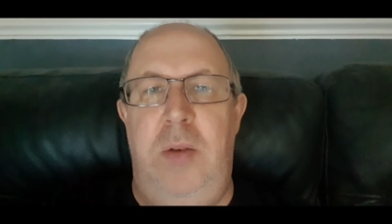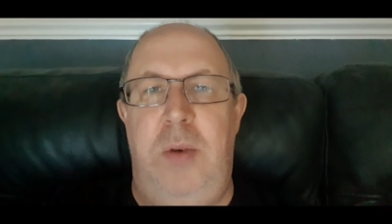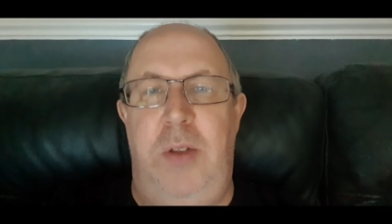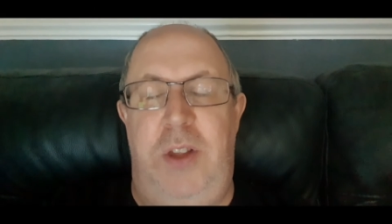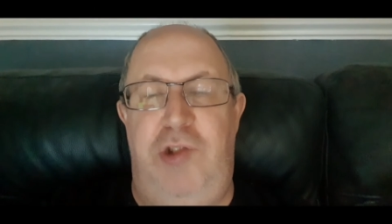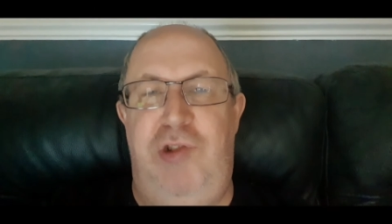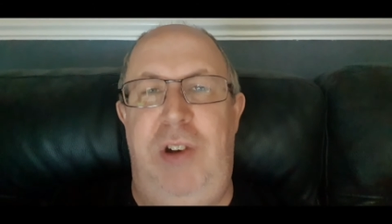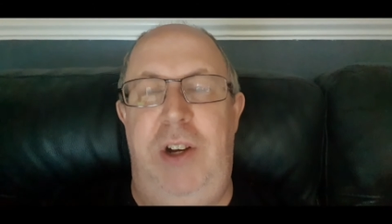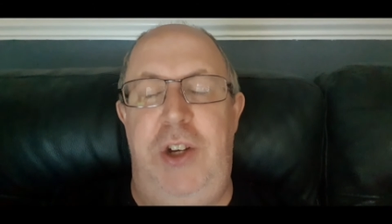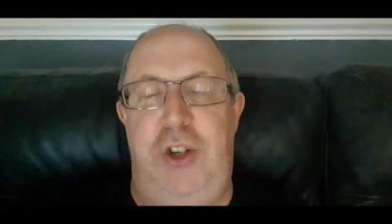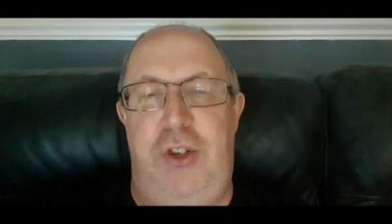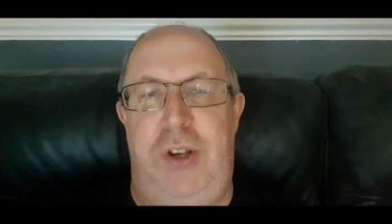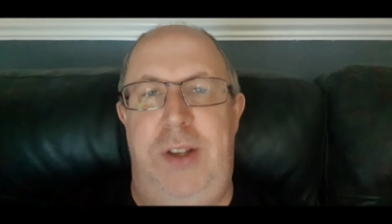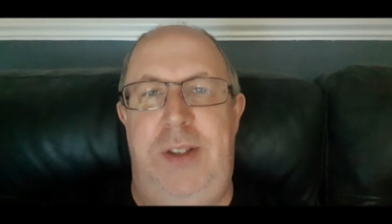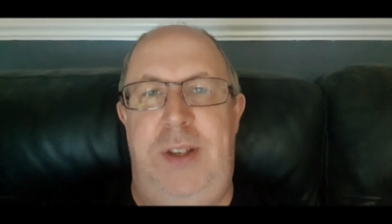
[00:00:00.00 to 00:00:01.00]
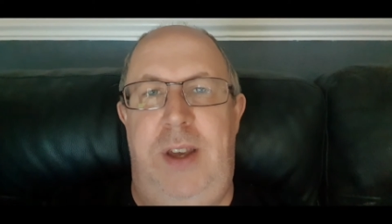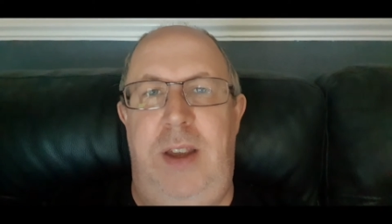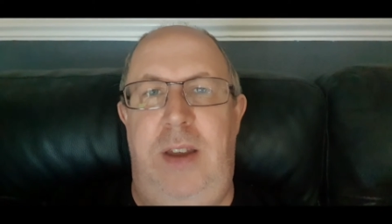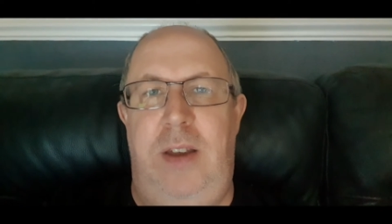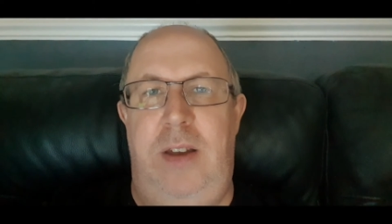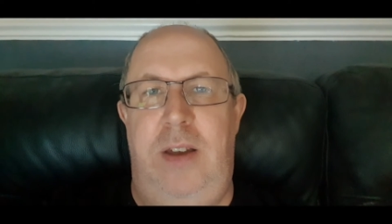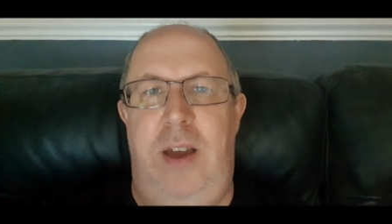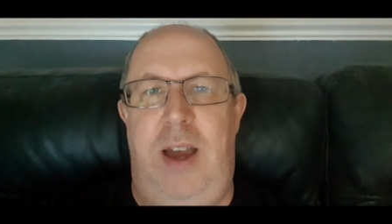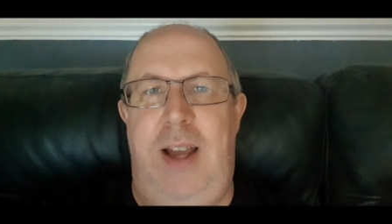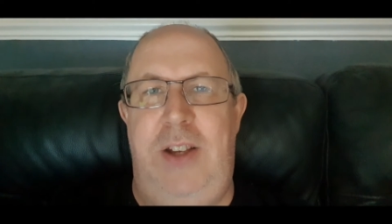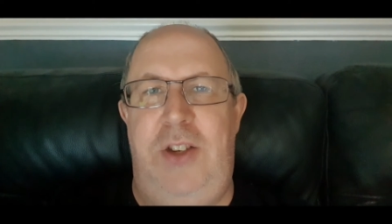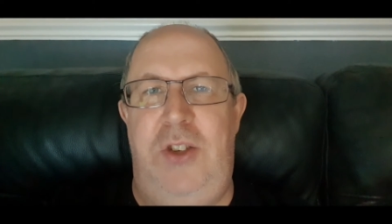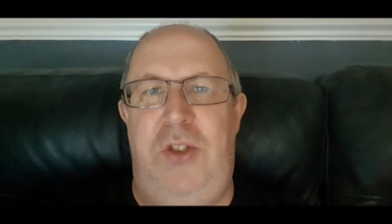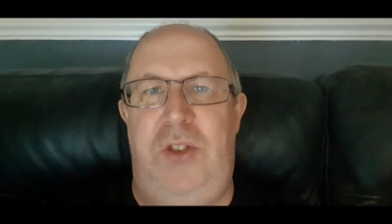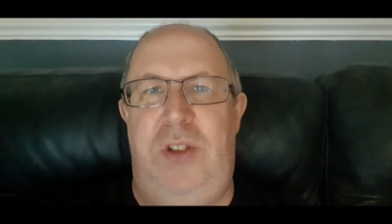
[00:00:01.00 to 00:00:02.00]
or the trilogy, should I say, I
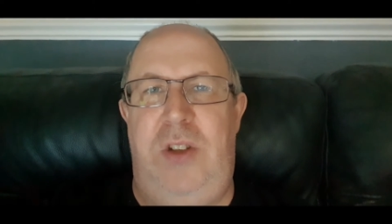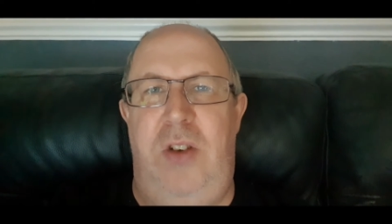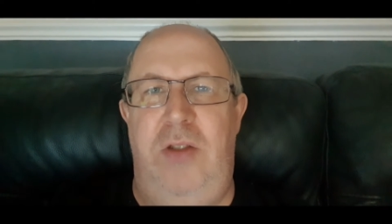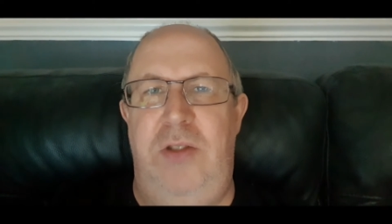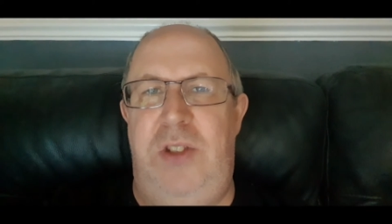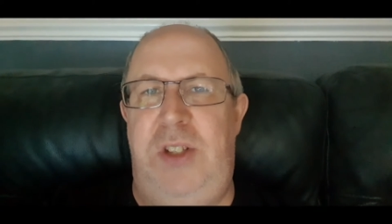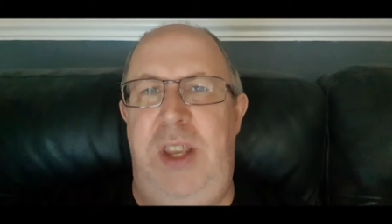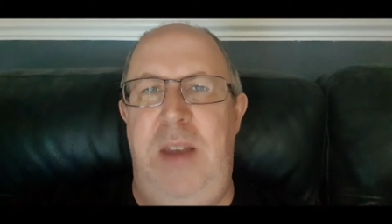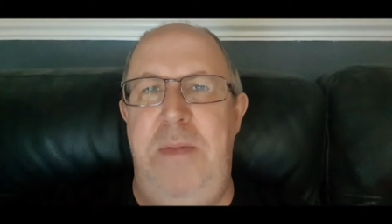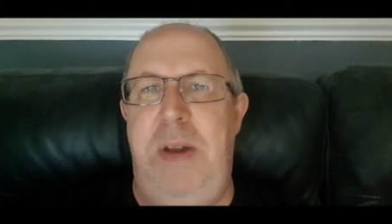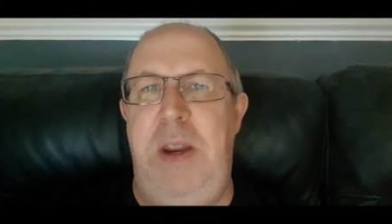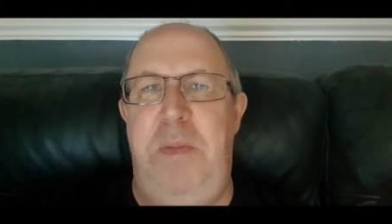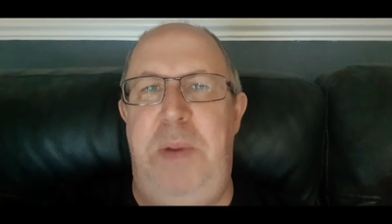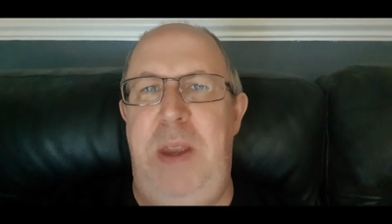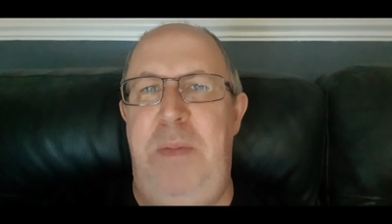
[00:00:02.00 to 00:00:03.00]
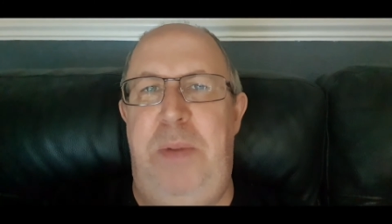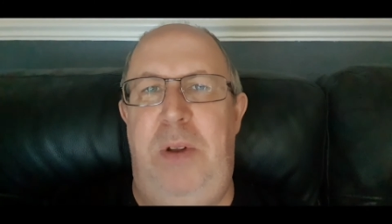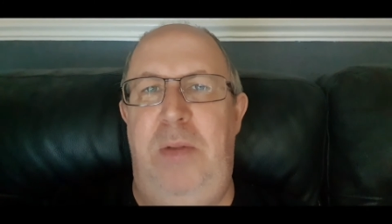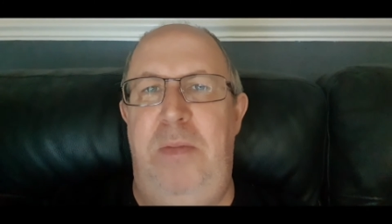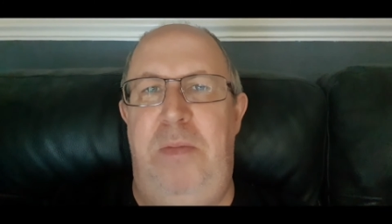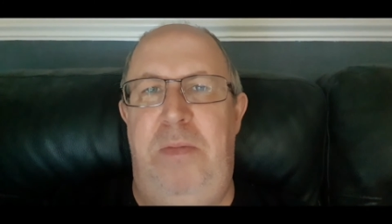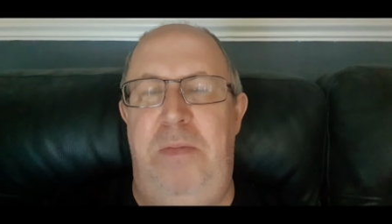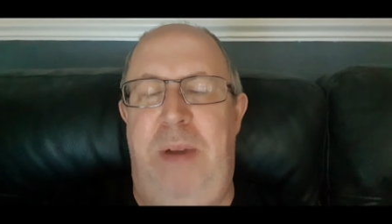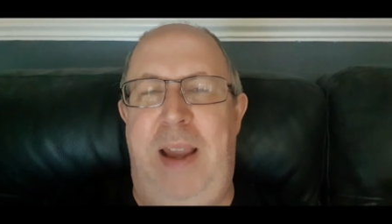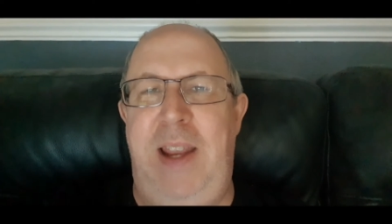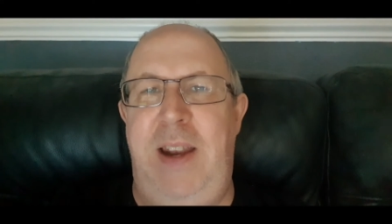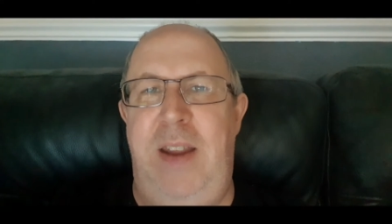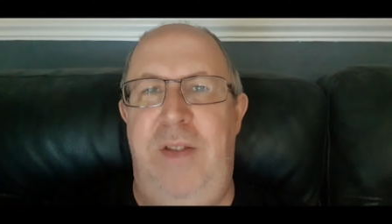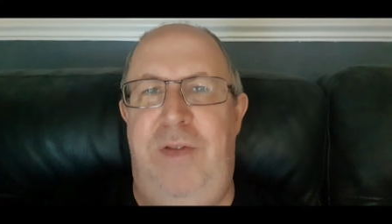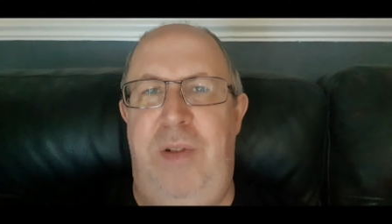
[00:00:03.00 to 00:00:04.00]
just don't see many people
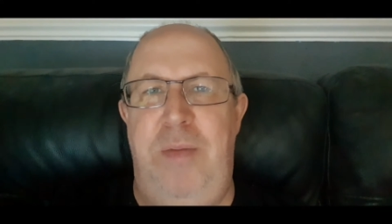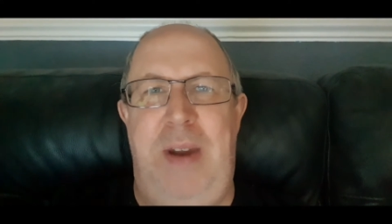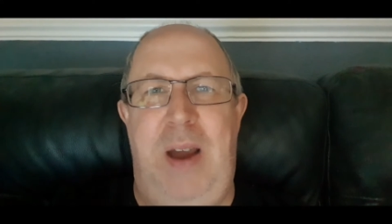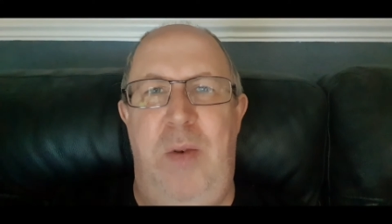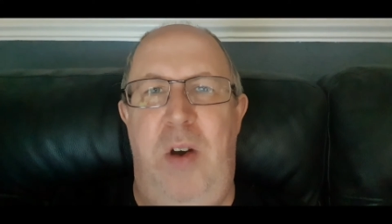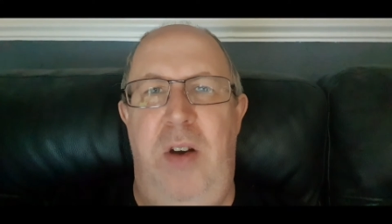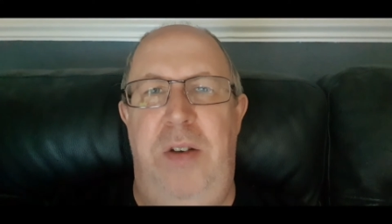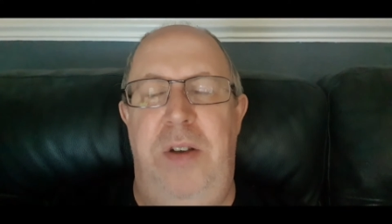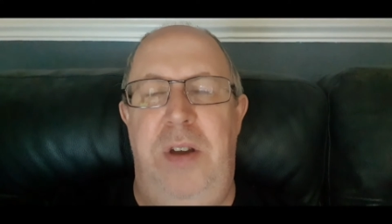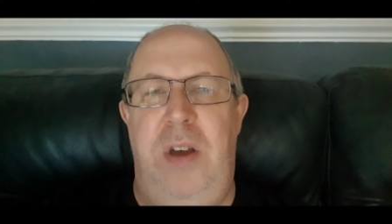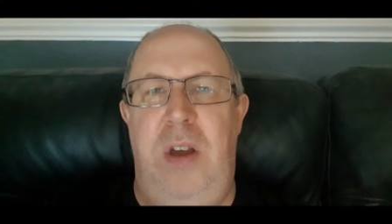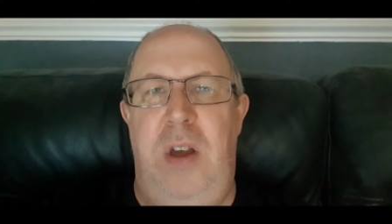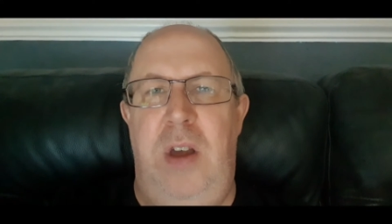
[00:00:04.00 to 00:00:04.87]
buying it from now on.